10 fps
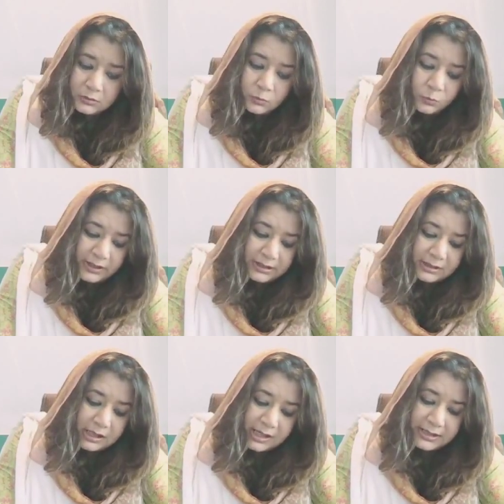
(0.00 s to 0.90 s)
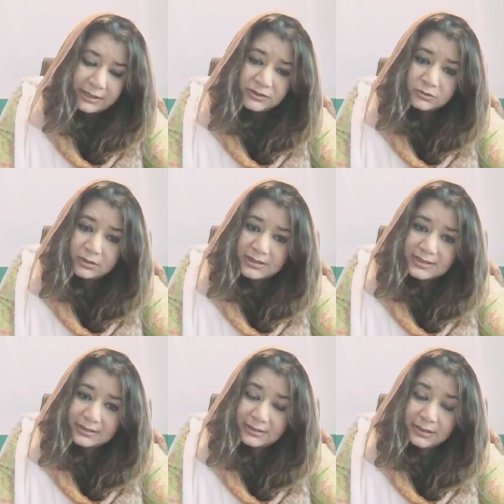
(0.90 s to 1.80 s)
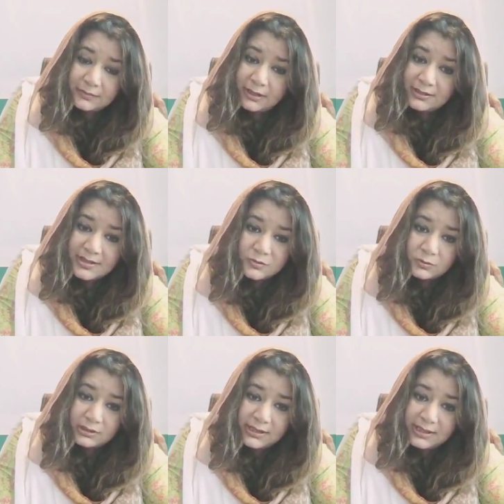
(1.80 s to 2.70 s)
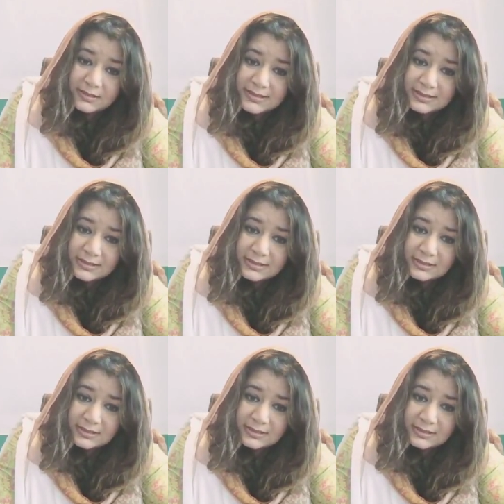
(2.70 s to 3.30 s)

Well, I do not say that Iran is totally innocent,